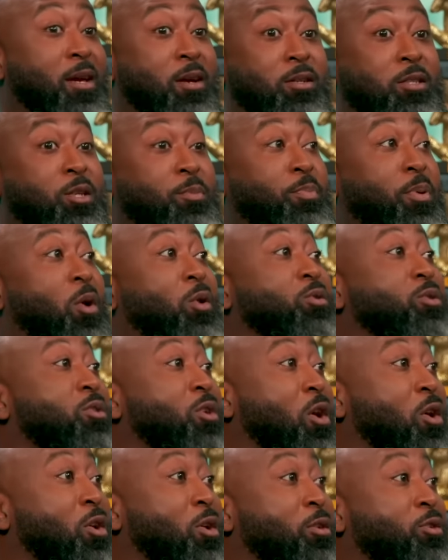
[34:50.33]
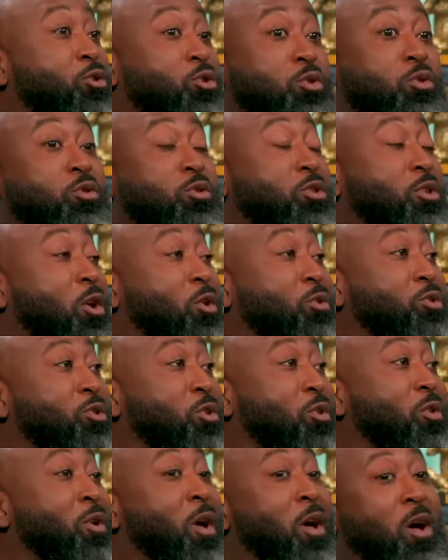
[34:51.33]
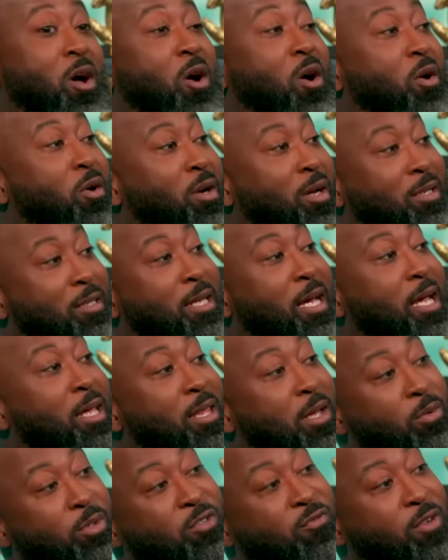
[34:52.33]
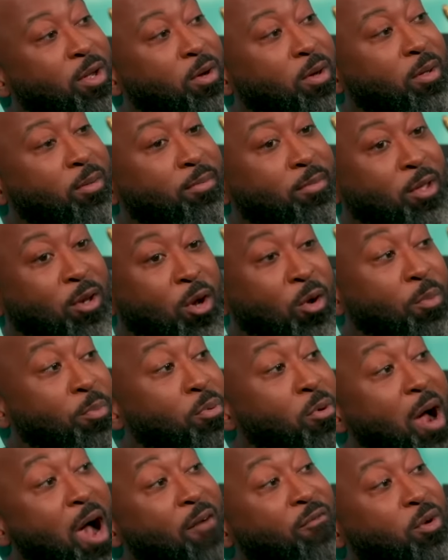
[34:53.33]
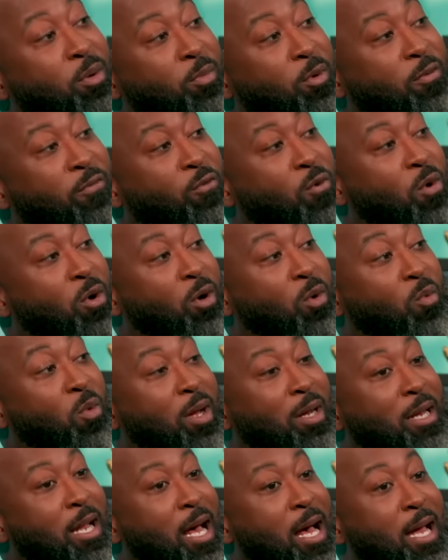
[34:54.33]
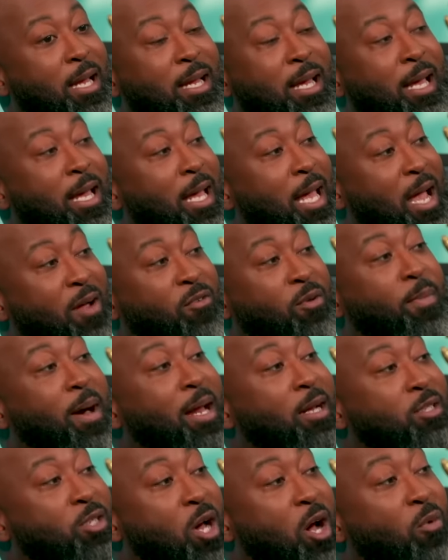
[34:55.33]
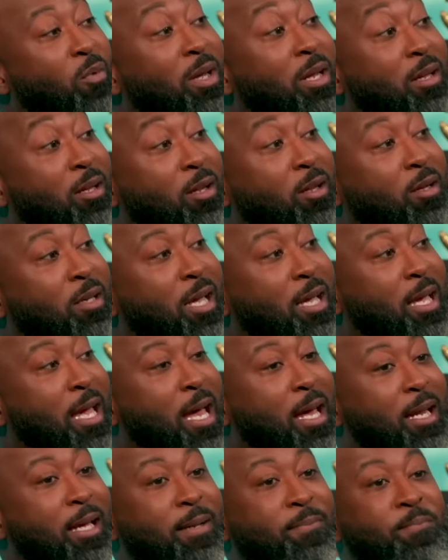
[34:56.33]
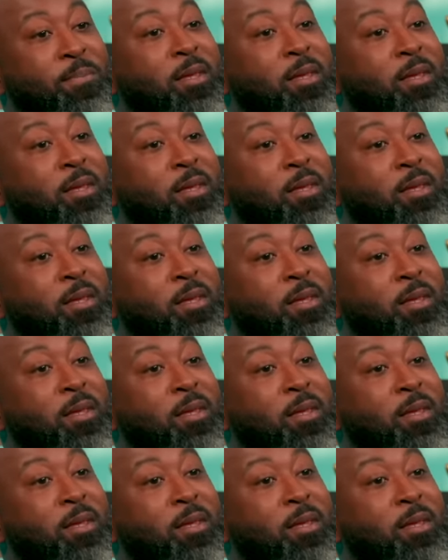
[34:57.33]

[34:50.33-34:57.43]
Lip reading: Here's a post on Truth Social on a day that was very, you know, profitable for it or whatnot. Everybody's already looking at it.